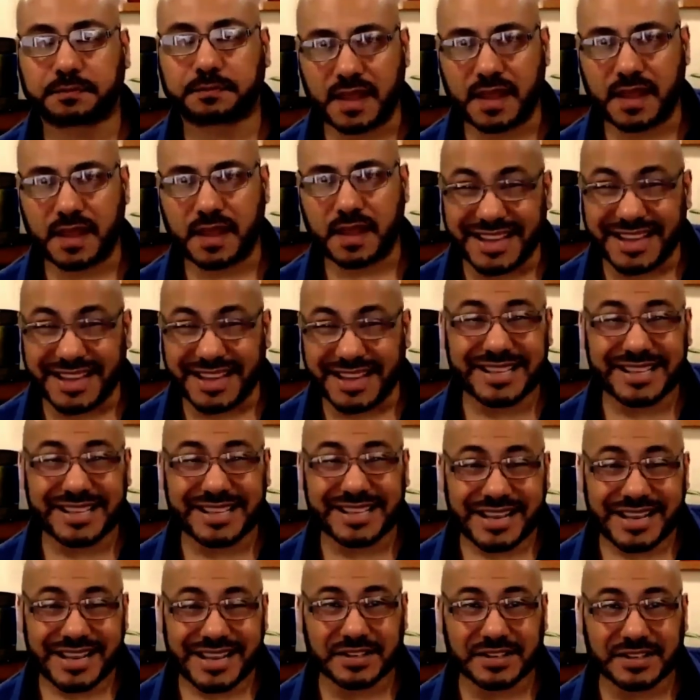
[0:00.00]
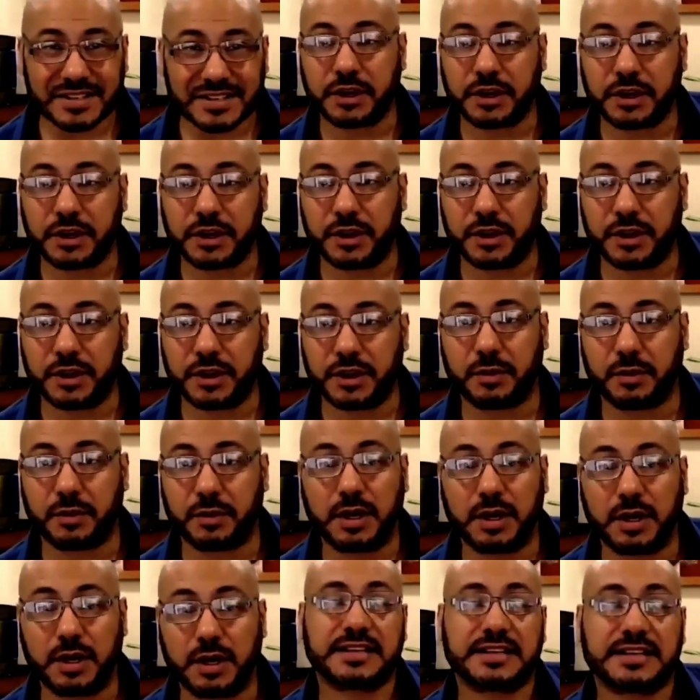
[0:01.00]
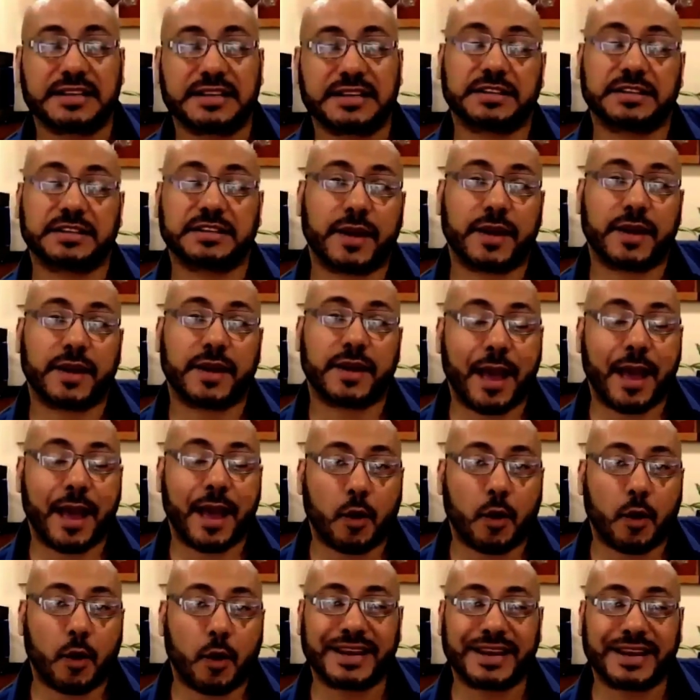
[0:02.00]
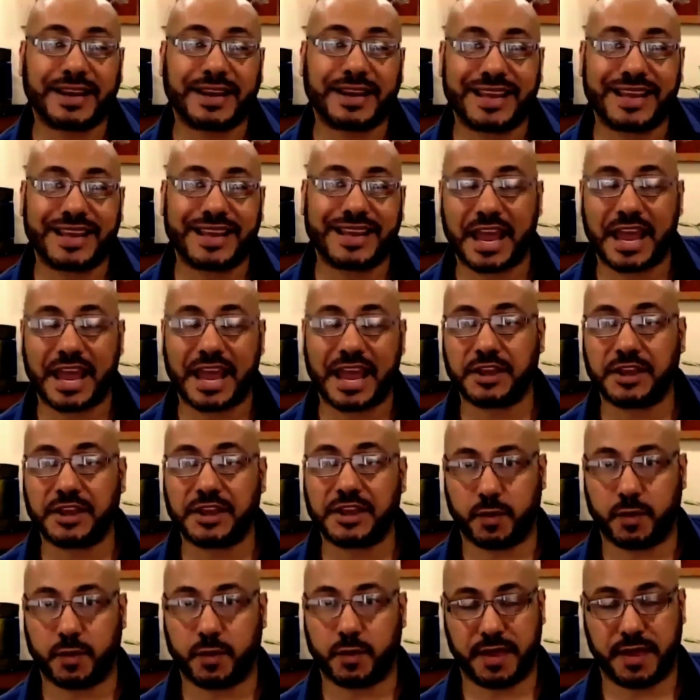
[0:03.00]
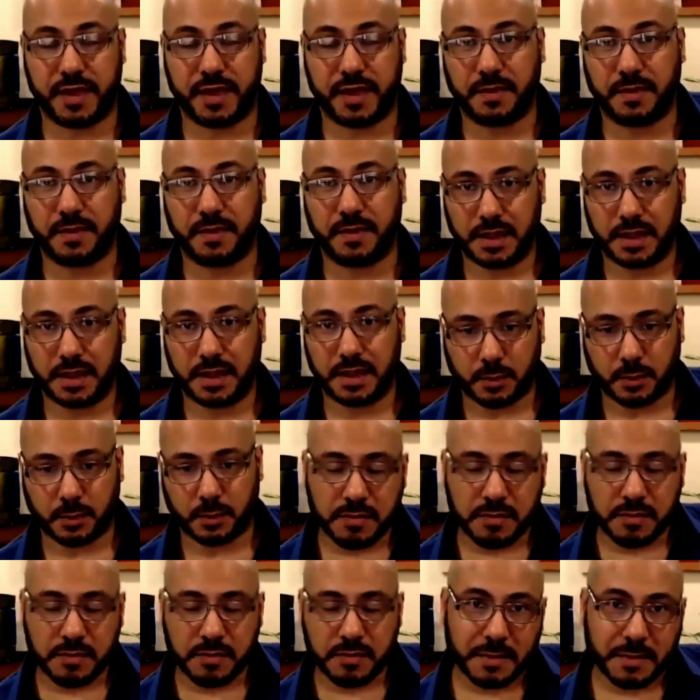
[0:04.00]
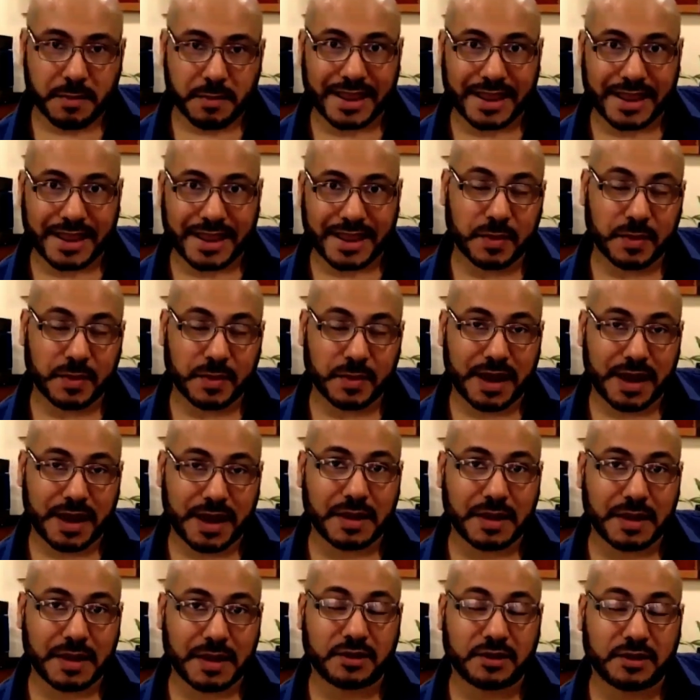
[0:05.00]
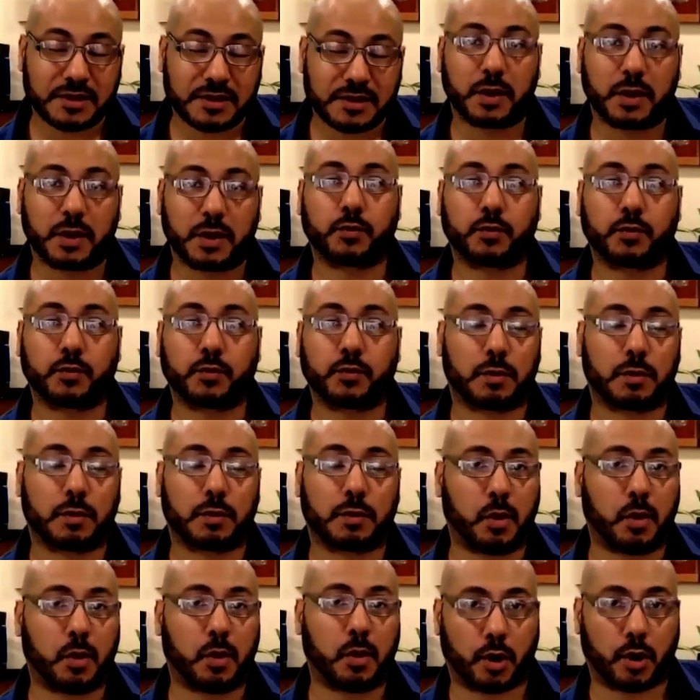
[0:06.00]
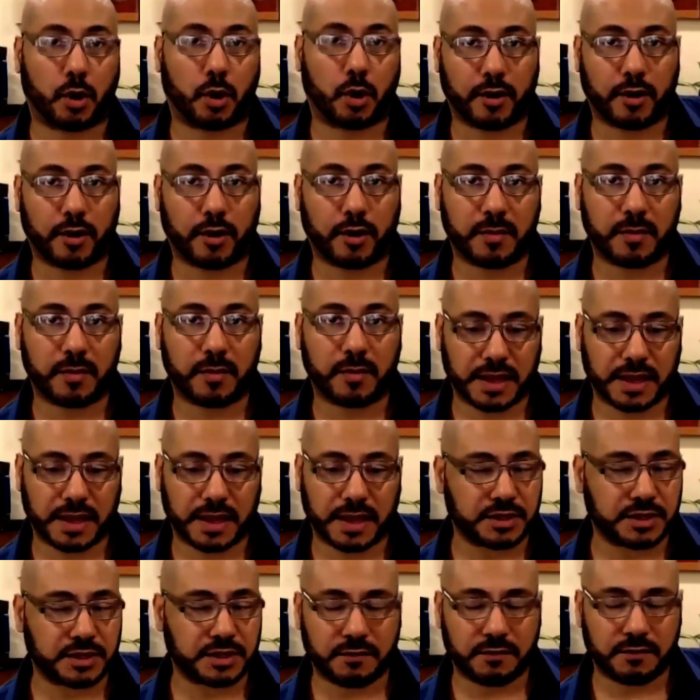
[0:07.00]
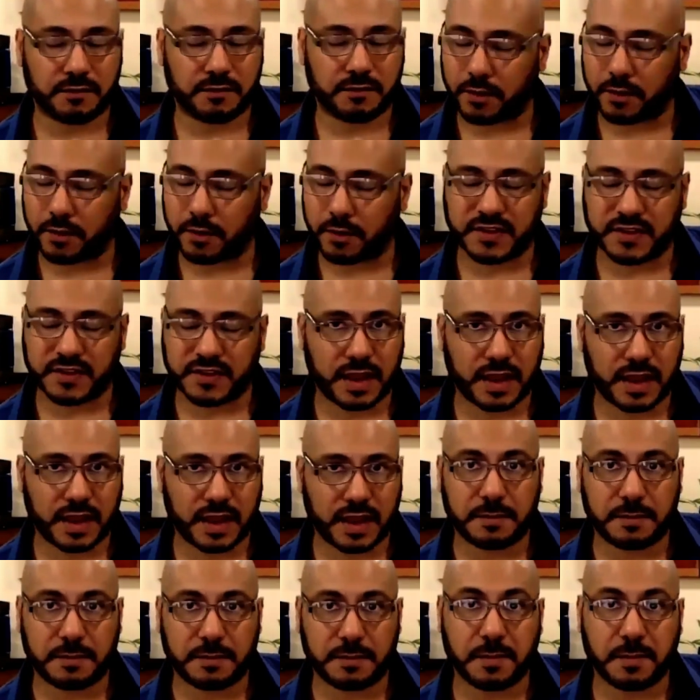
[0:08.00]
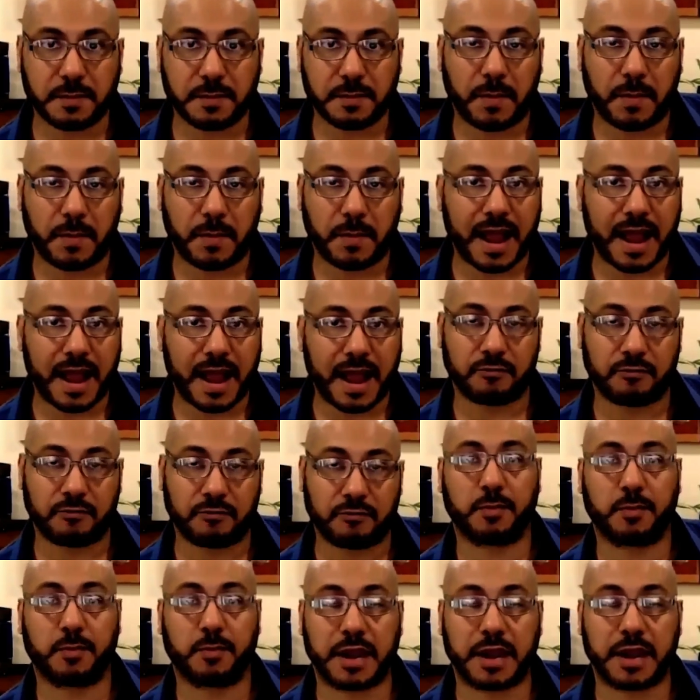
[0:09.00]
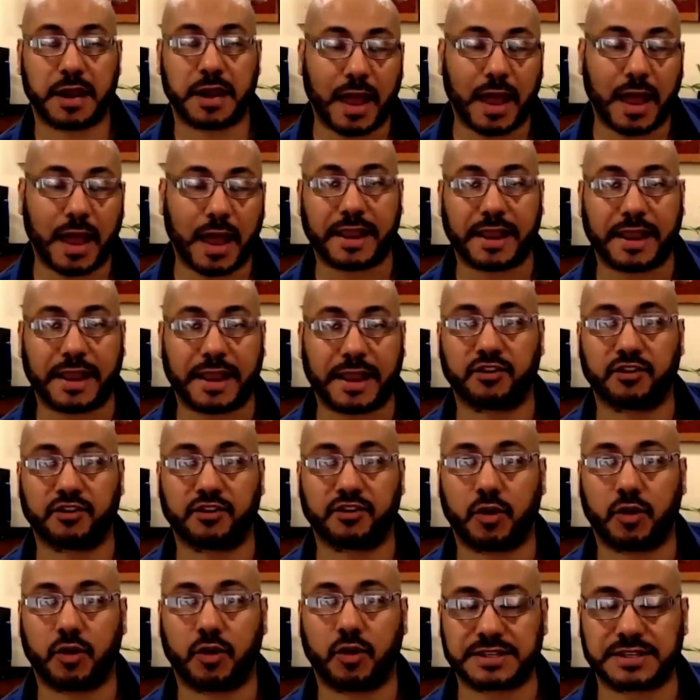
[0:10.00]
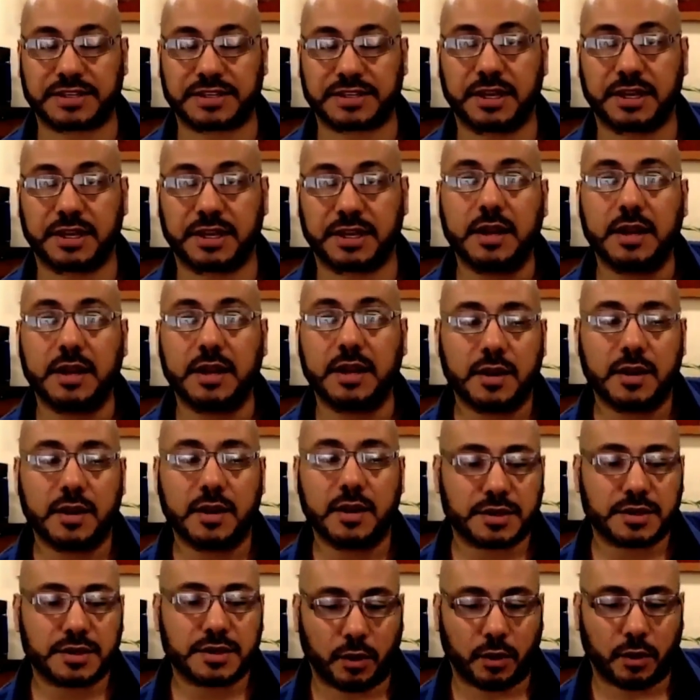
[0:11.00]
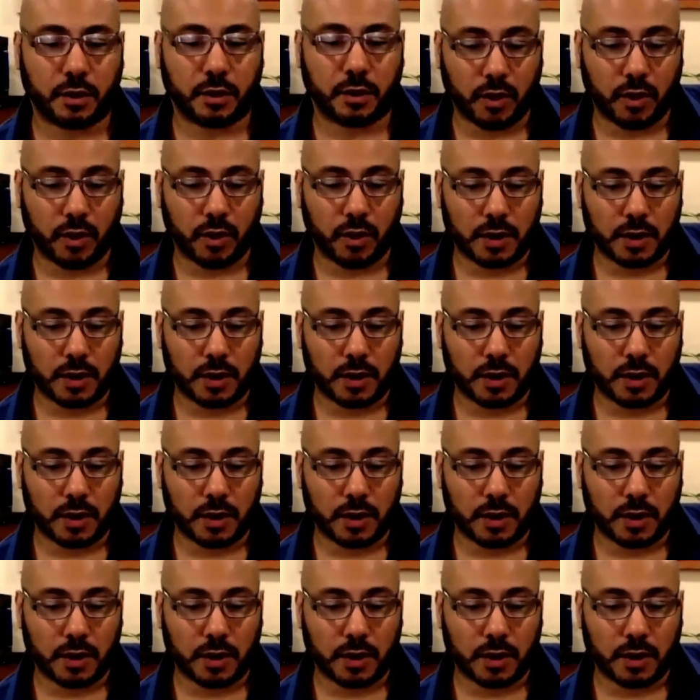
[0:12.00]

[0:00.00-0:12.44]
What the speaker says: The next thing it's going to do is it's going to help you engage with them. And what I mean by engagement, I mean to build rapport. because you've heard the saying that people buy from people they know, like, and trust. So